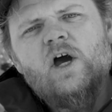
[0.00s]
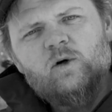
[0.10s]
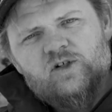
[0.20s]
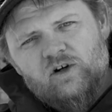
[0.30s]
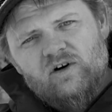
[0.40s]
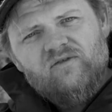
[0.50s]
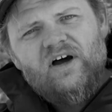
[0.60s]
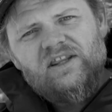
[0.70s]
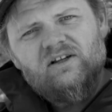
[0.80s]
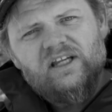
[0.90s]
which you're going to
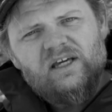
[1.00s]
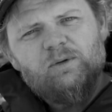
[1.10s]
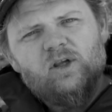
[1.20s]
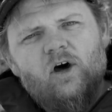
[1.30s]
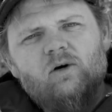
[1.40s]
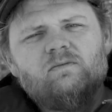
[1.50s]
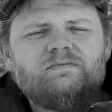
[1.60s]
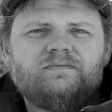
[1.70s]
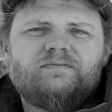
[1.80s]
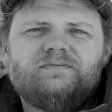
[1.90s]
find the link
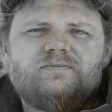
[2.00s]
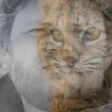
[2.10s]
below.